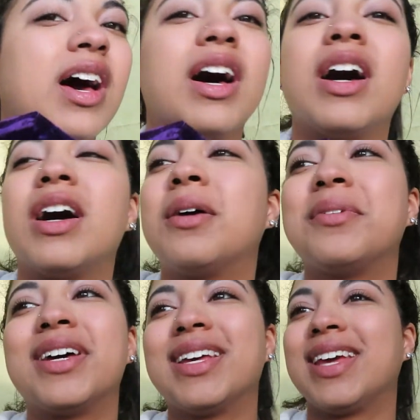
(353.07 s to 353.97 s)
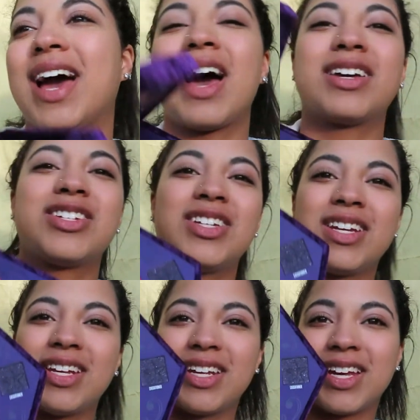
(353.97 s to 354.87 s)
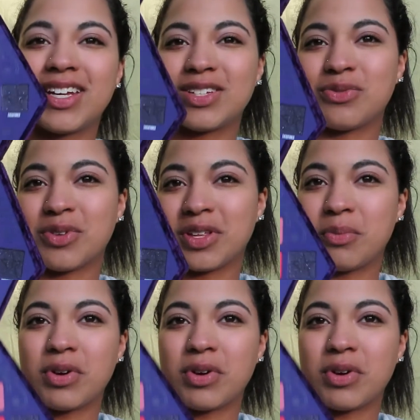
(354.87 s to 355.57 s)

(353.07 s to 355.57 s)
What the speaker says: Yeah, she is really